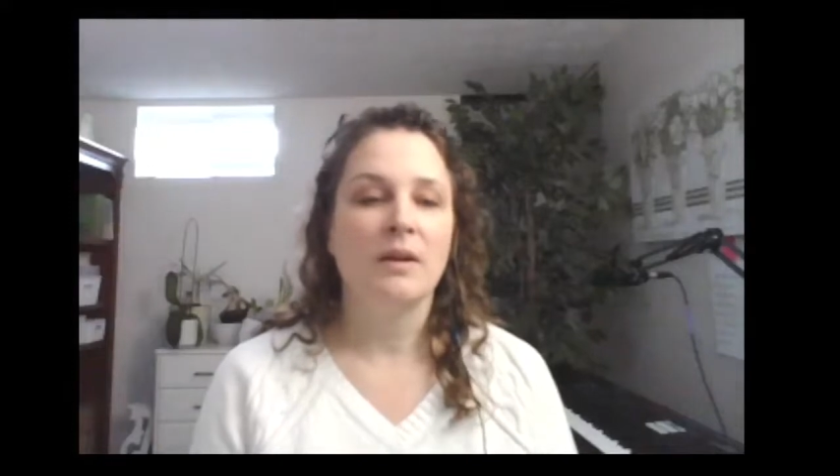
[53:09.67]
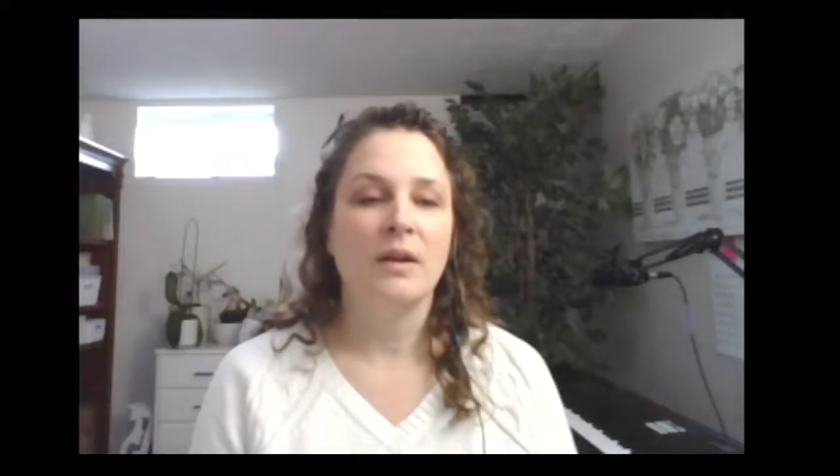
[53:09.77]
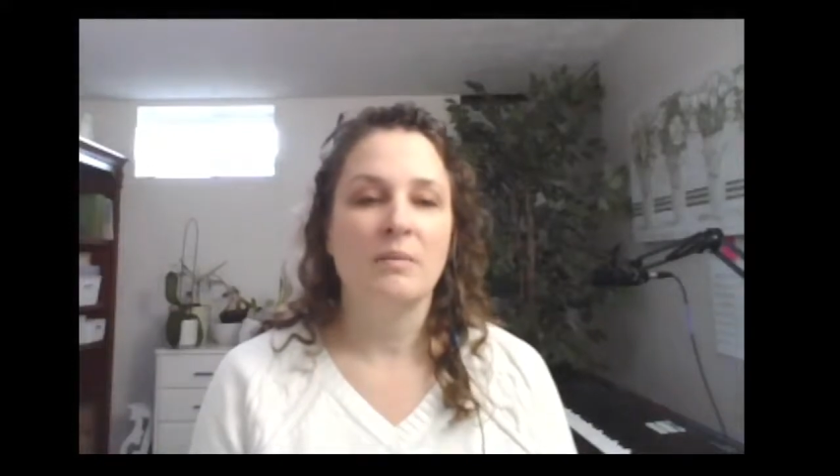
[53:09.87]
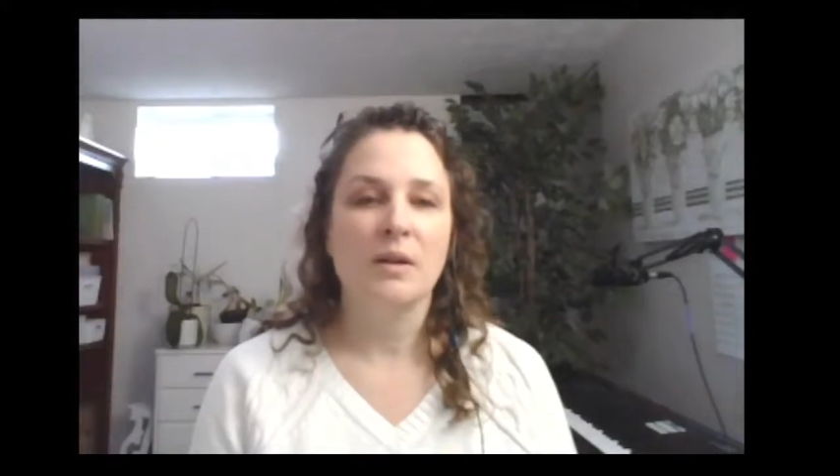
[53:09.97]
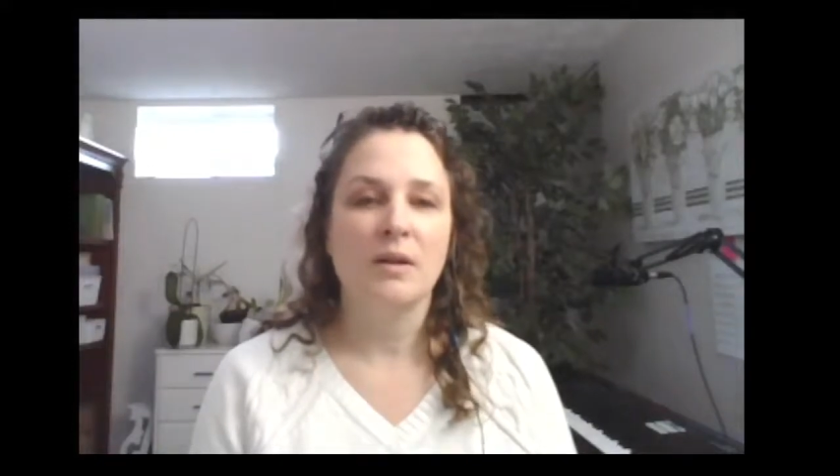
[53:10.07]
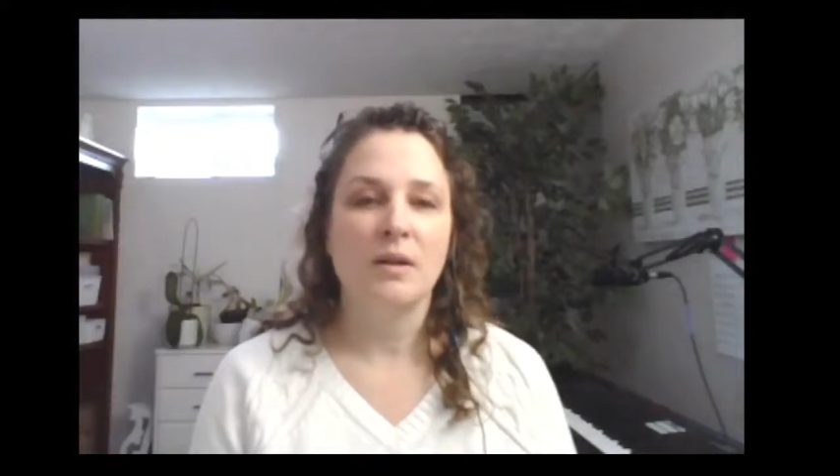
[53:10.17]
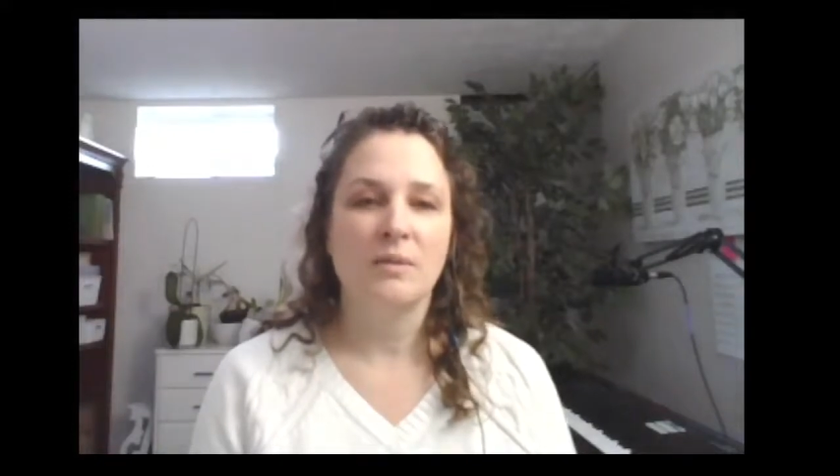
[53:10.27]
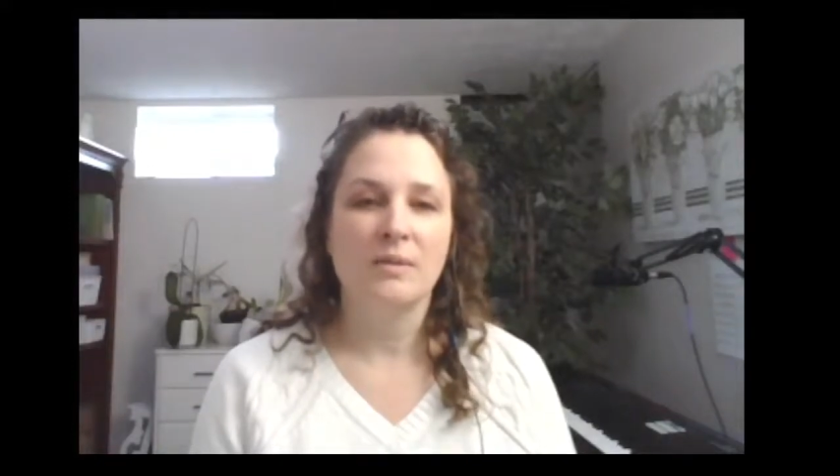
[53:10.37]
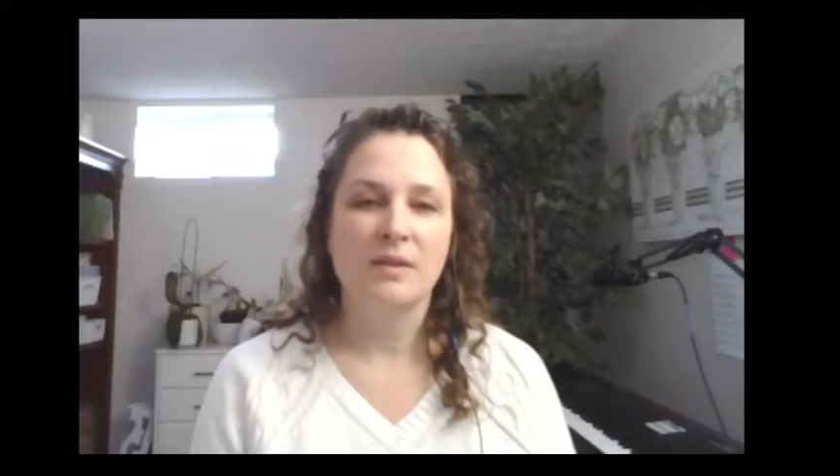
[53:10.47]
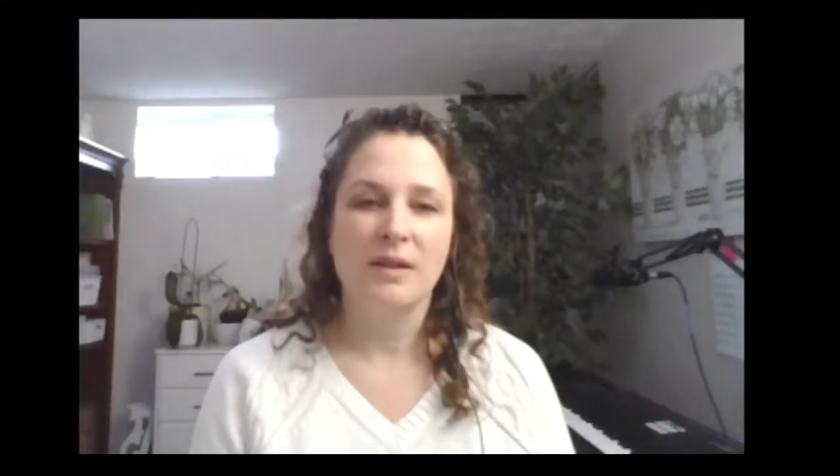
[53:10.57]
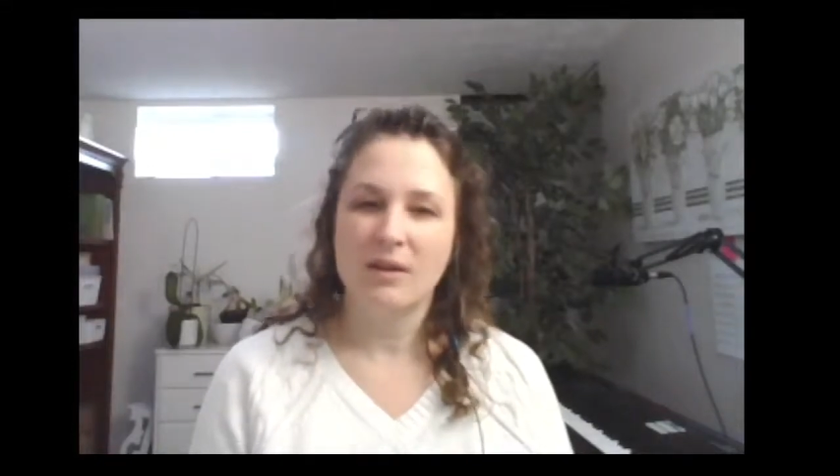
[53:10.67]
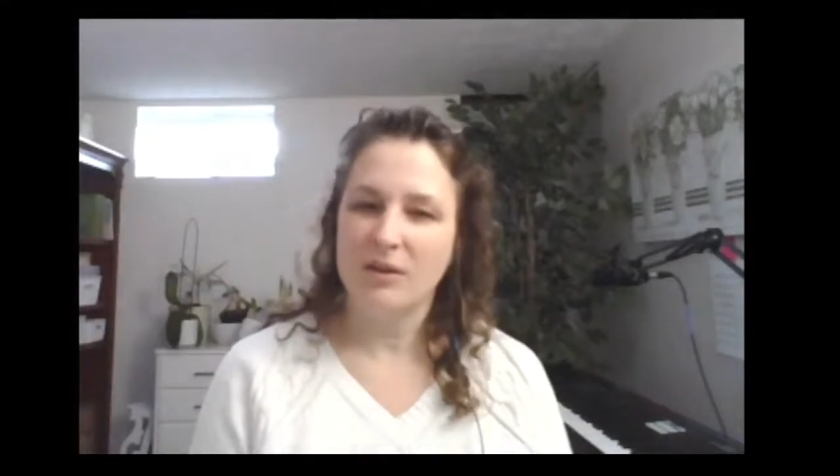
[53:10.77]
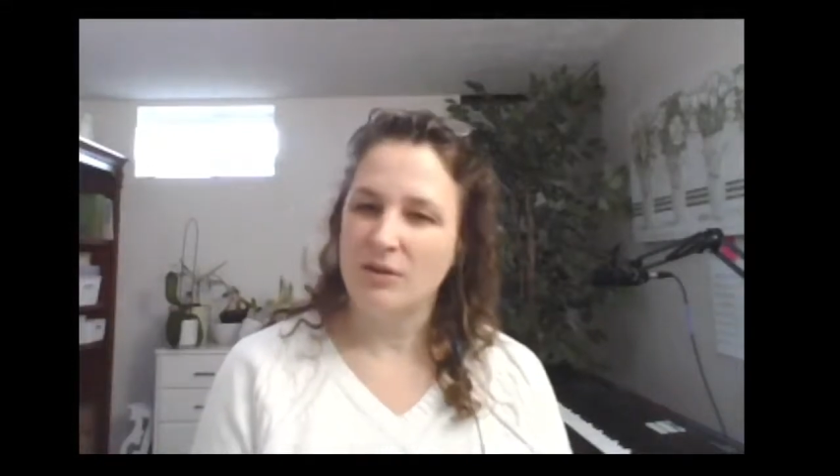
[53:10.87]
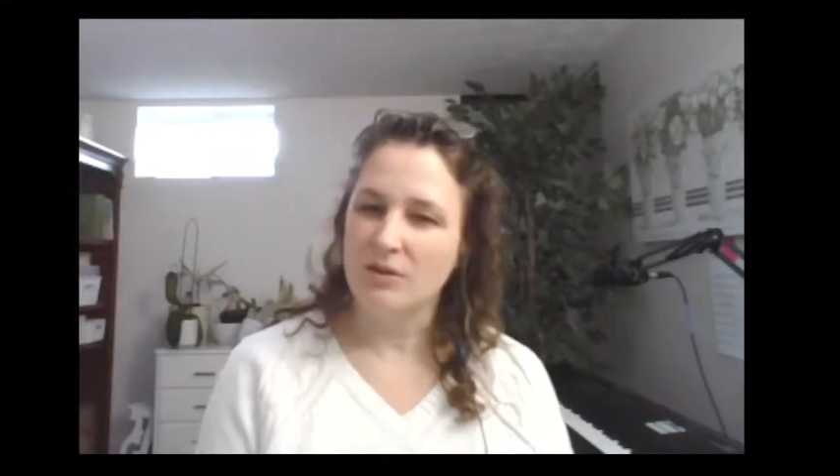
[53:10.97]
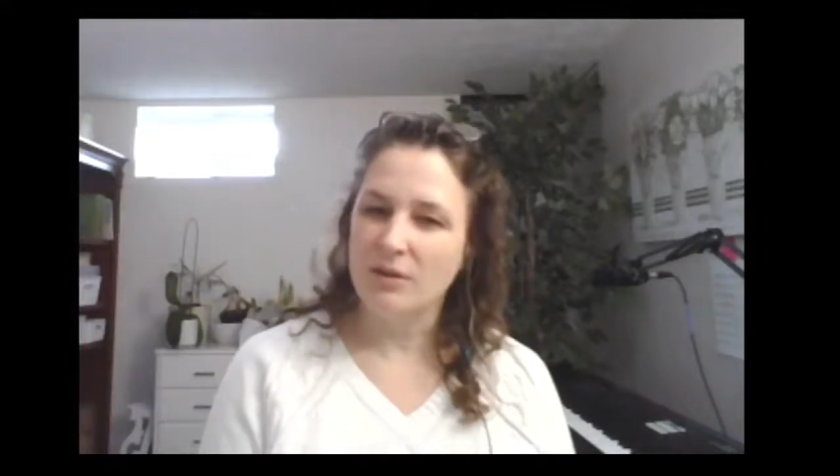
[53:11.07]
And my daughter was like, "Are
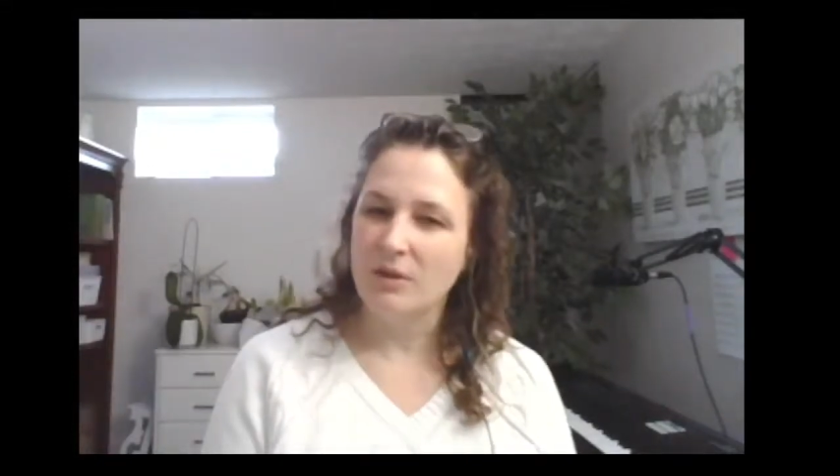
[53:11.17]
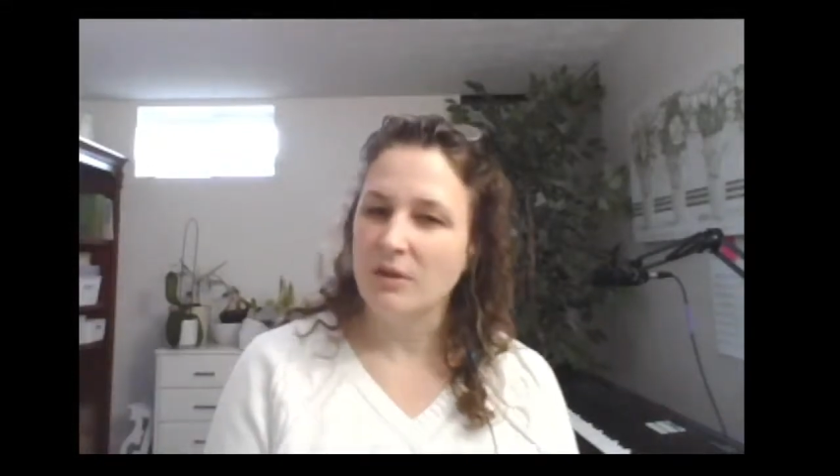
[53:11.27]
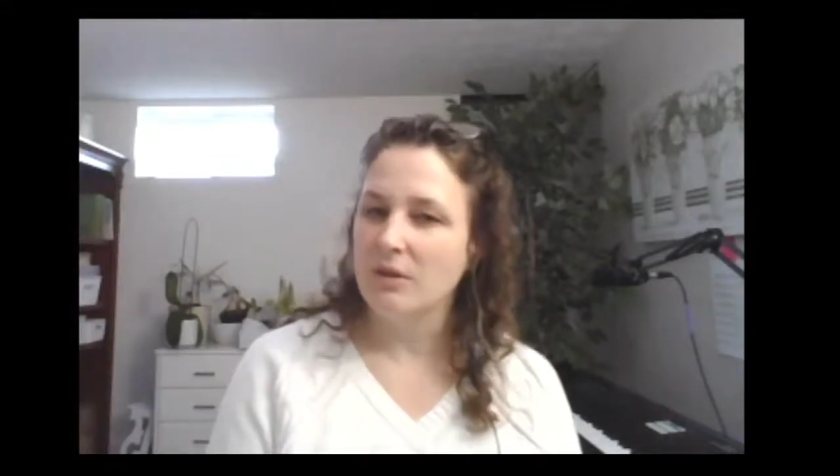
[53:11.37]
you sure?